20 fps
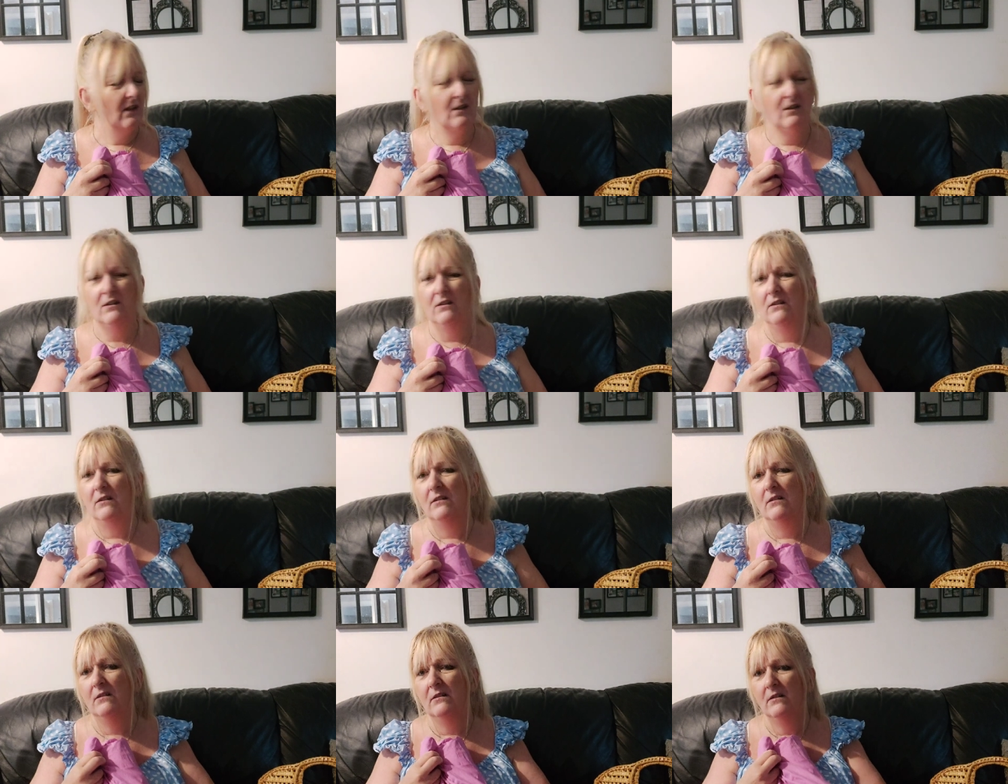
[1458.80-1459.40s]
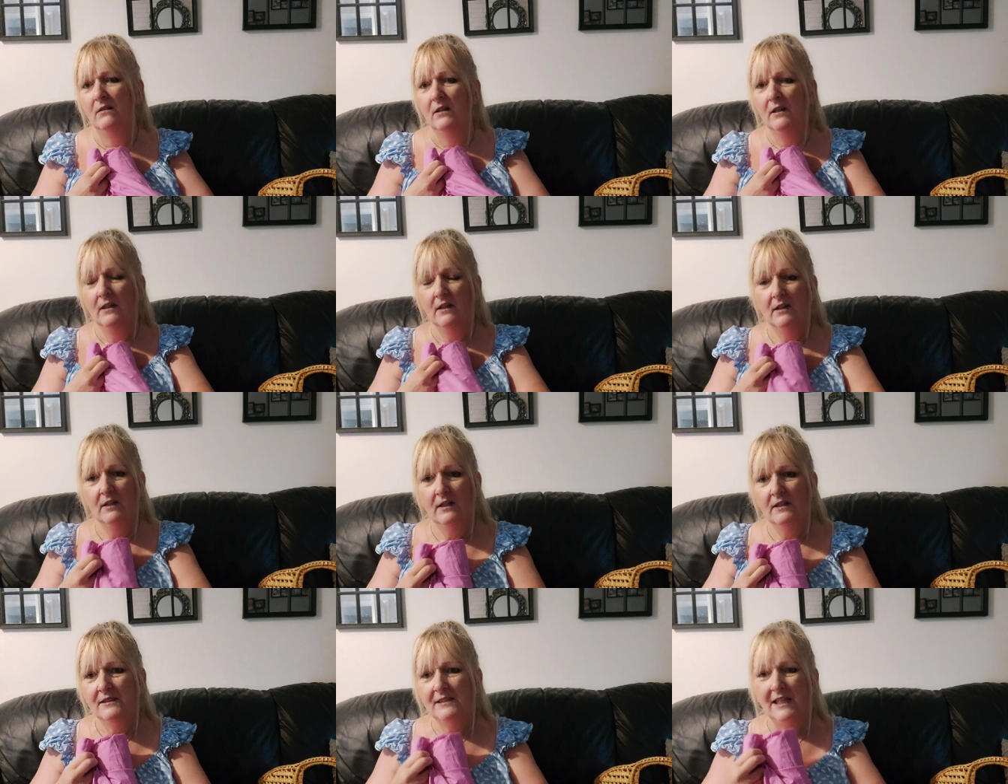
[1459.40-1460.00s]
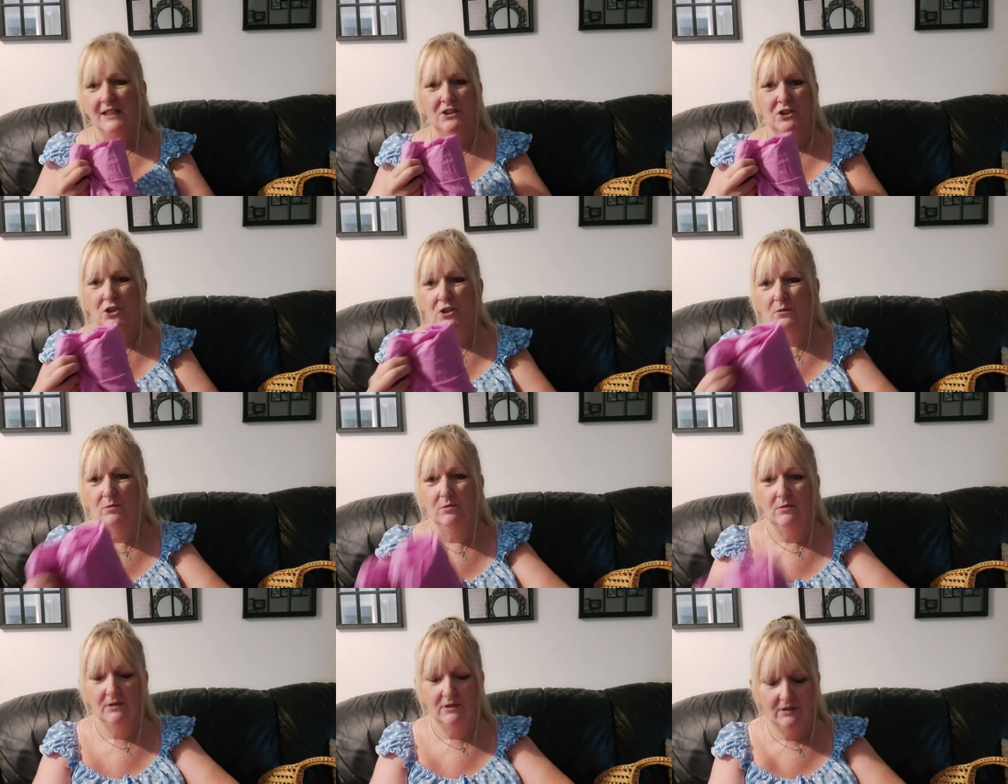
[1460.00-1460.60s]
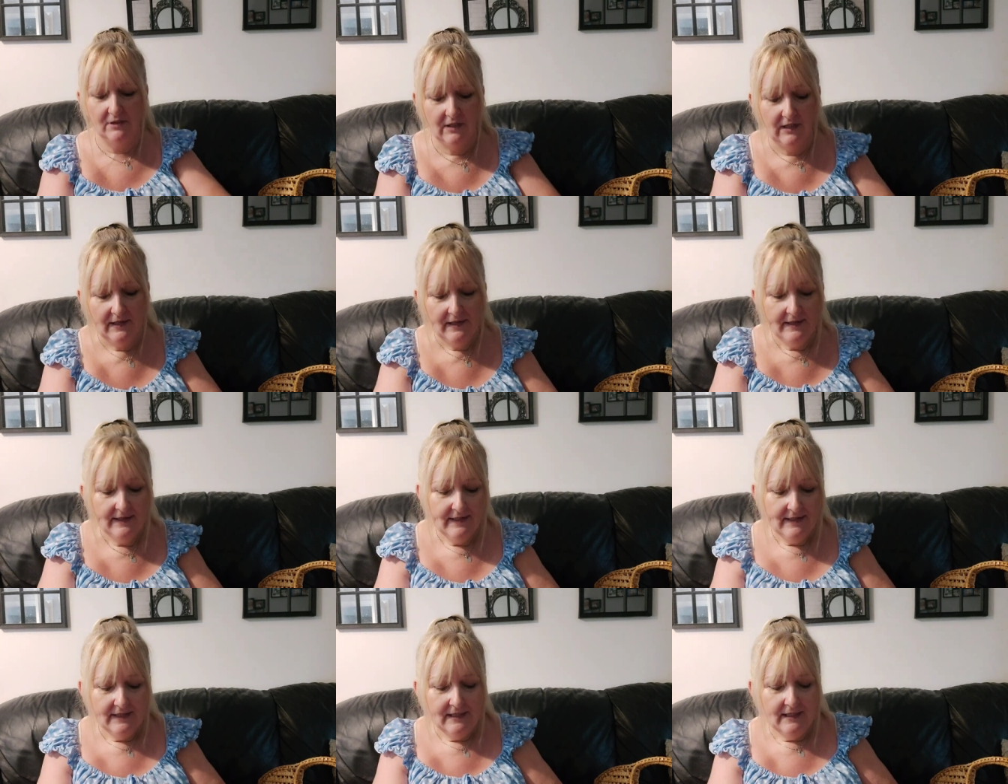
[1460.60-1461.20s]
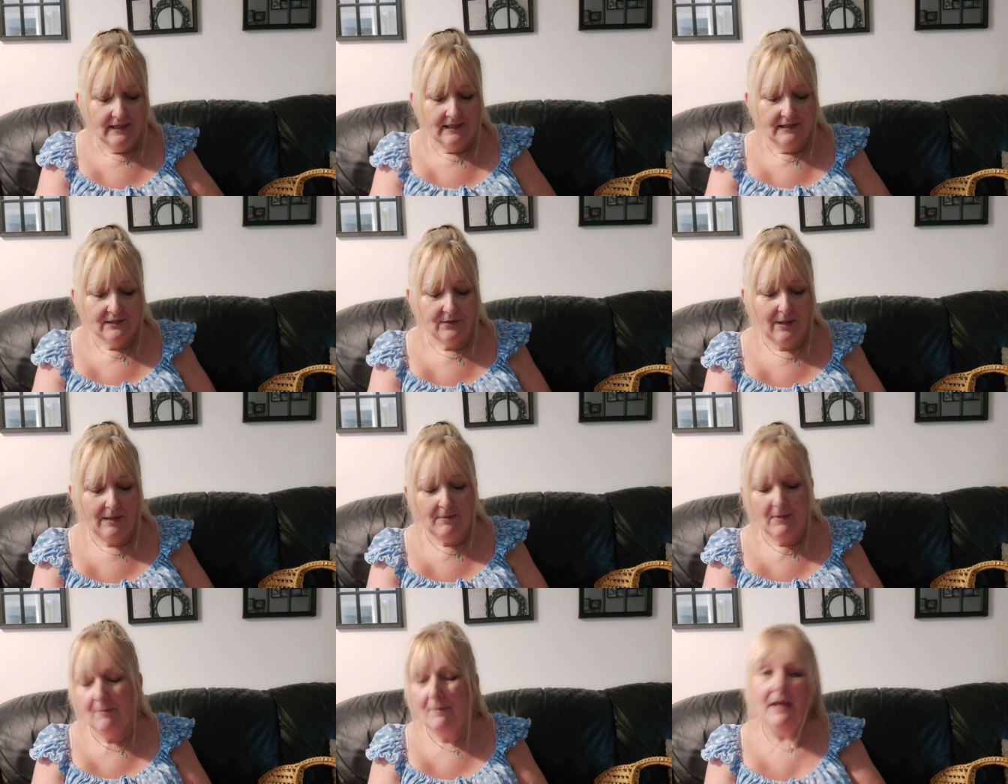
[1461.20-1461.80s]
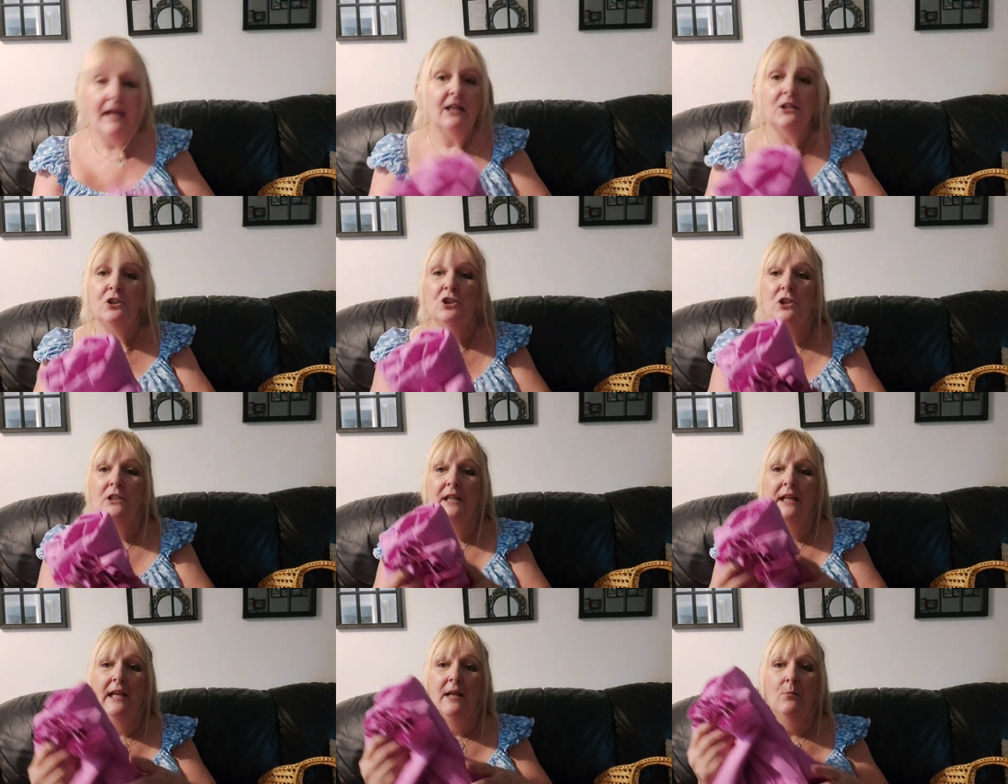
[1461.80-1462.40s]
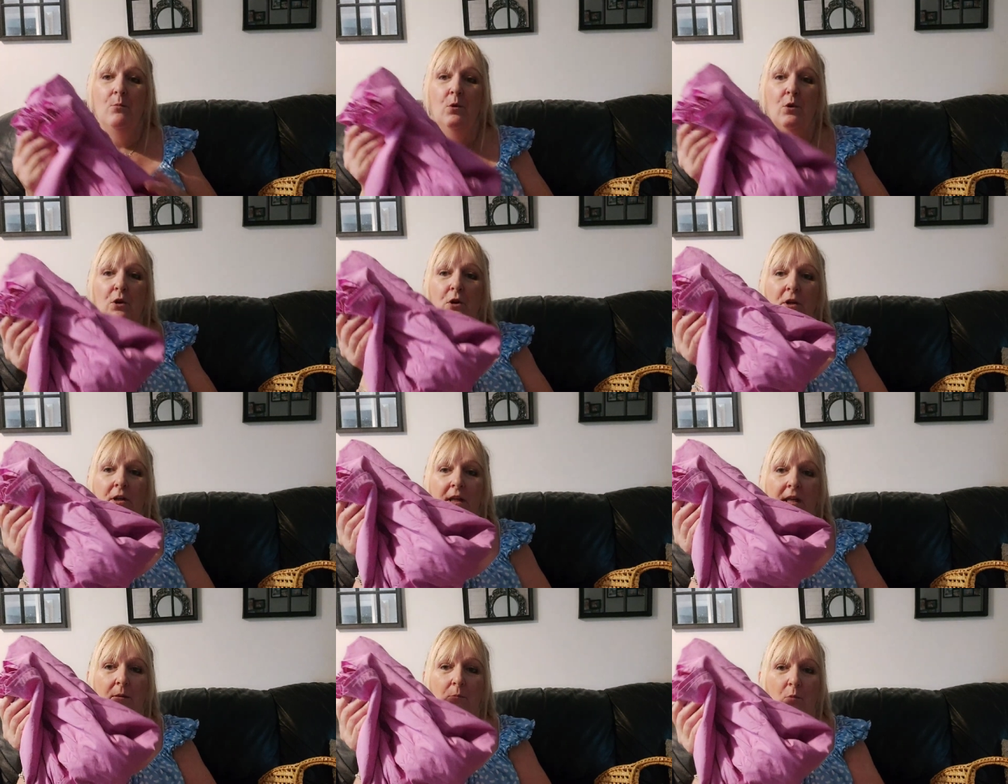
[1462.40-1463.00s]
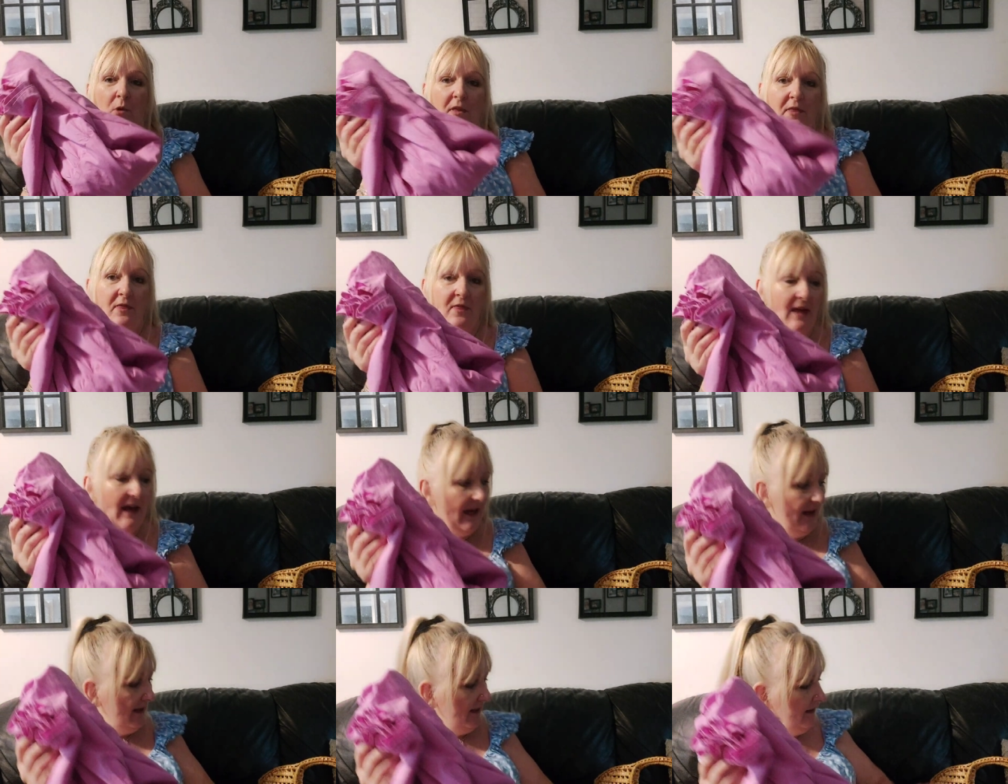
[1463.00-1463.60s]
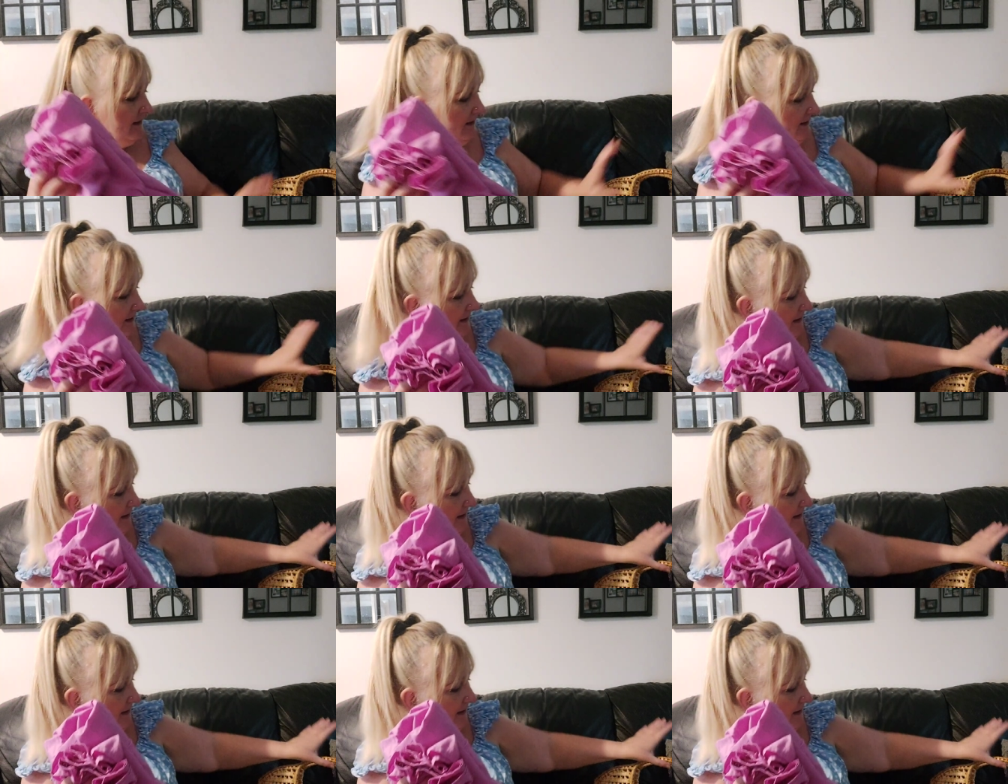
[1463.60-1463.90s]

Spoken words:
Oh, dad jokes. So I'm imagining walking with that,